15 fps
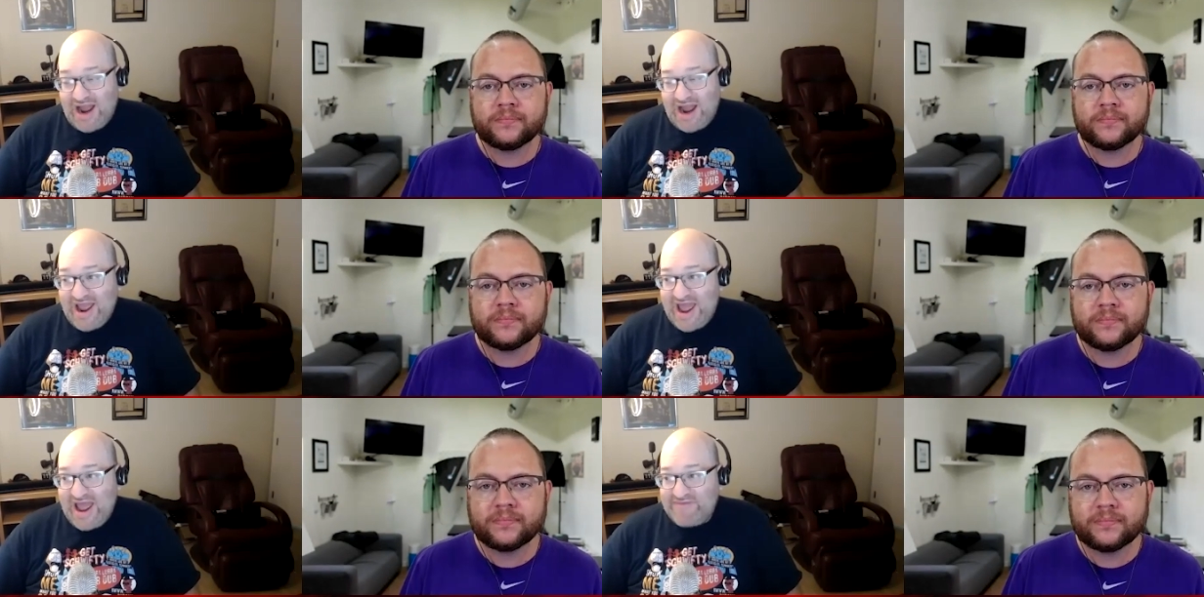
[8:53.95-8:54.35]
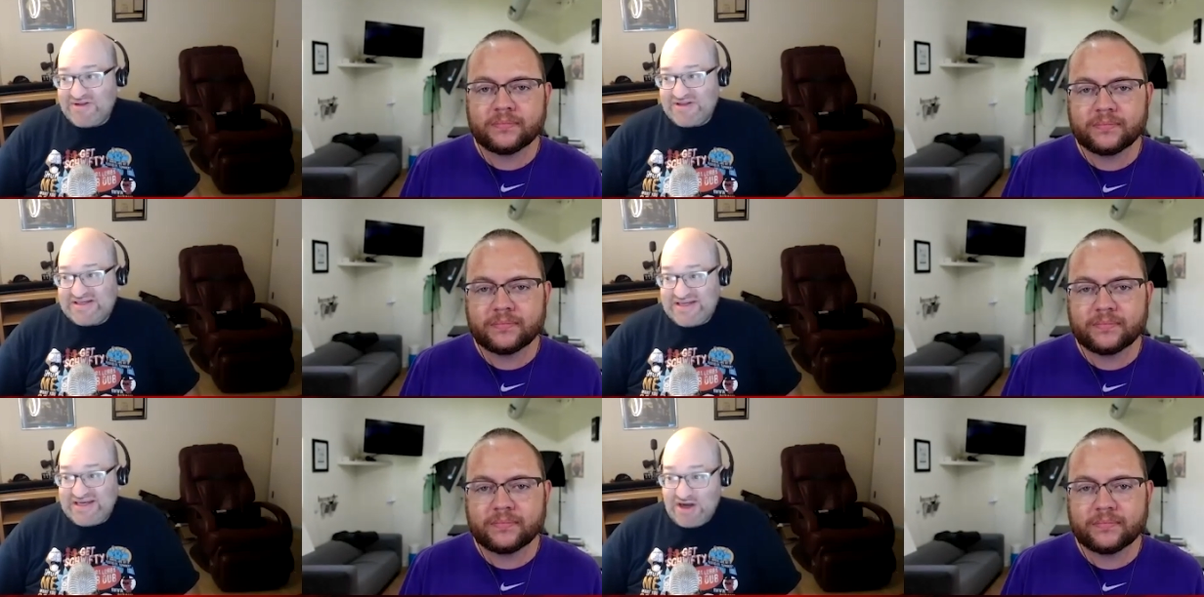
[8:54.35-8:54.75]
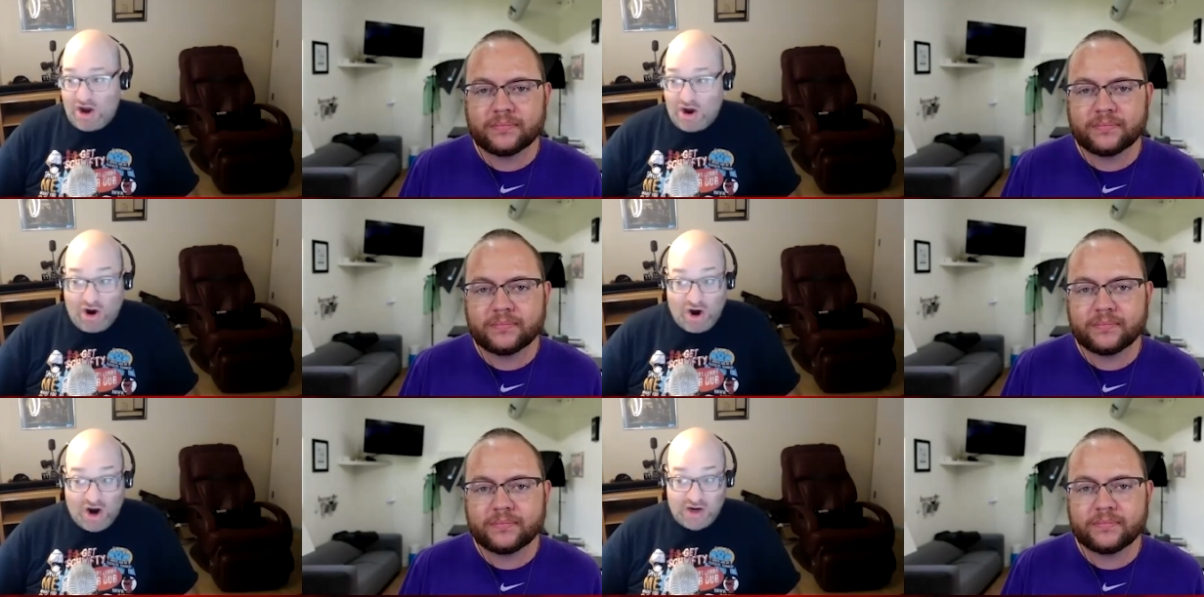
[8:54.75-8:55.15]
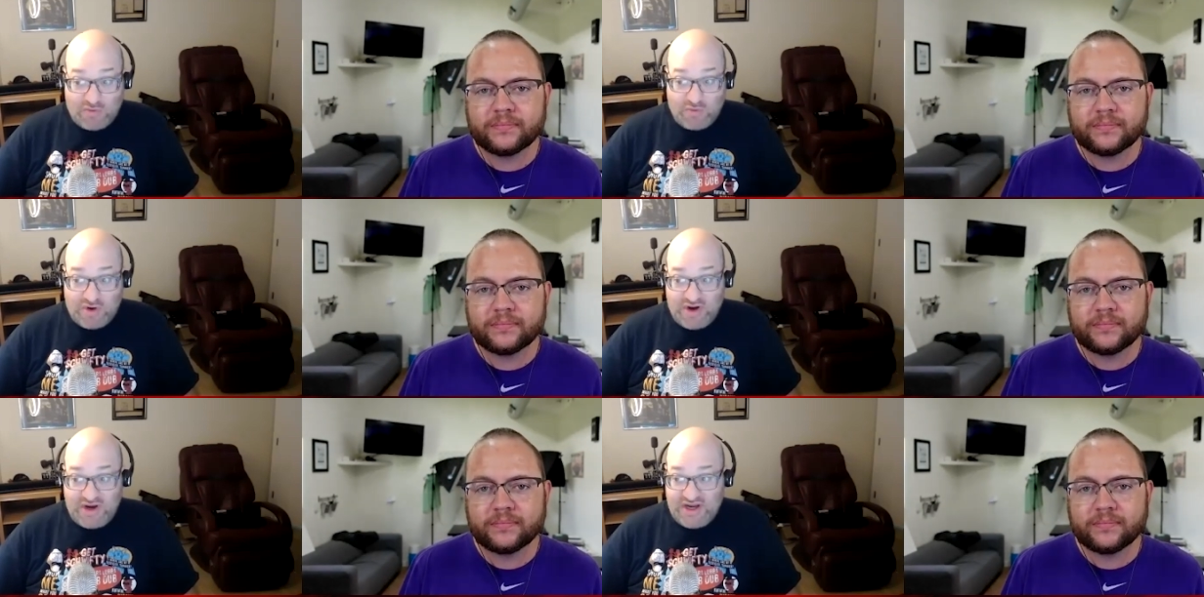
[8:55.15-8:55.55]
Speaker 1: I haven't seen
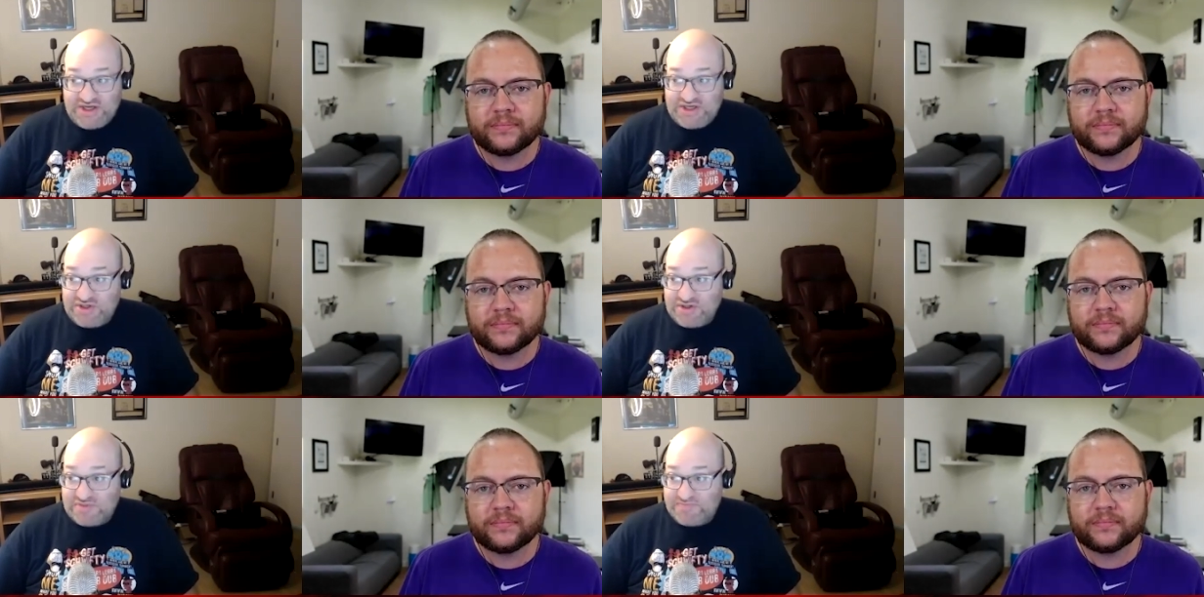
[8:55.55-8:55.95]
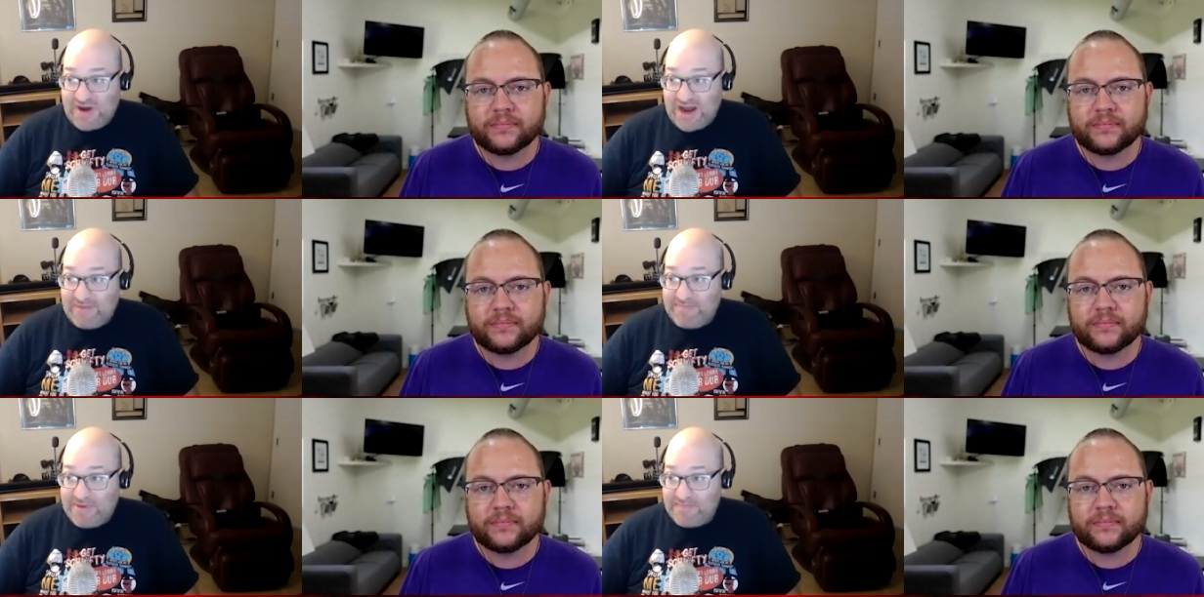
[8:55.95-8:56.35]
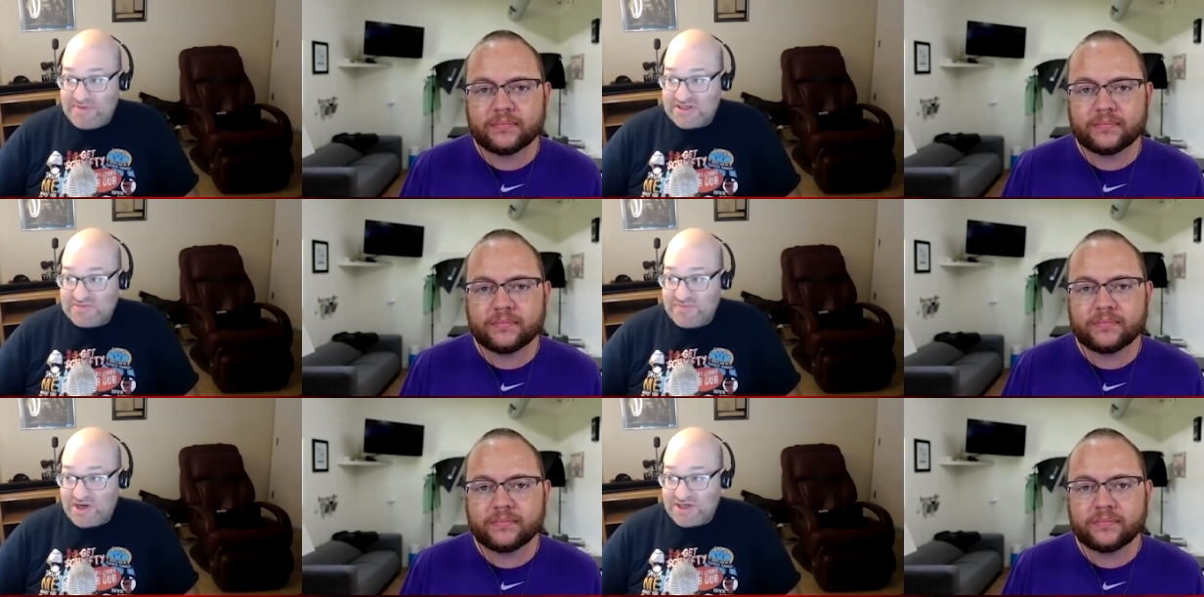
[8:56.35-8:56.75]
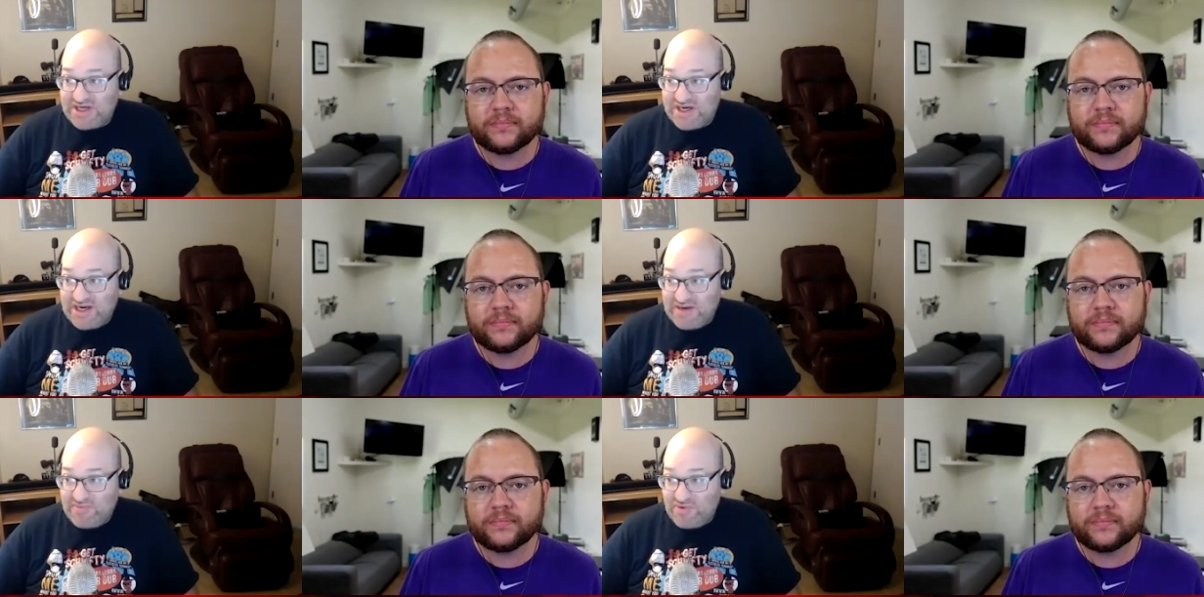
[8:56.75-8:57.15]
hardware issues pop up as much
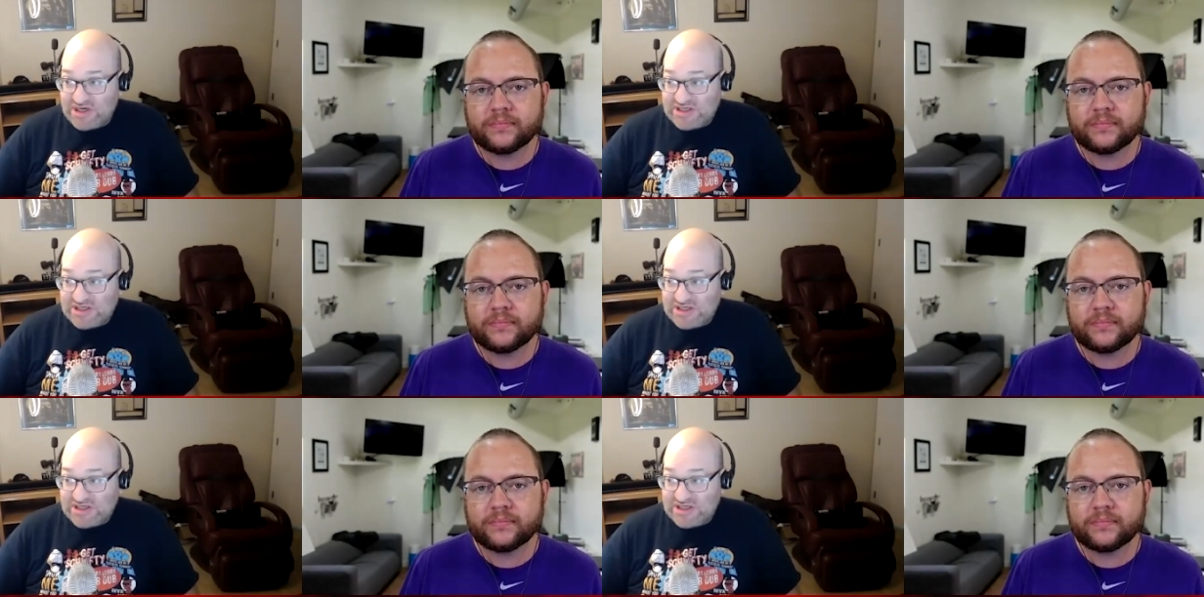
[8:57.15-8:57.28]
anymore,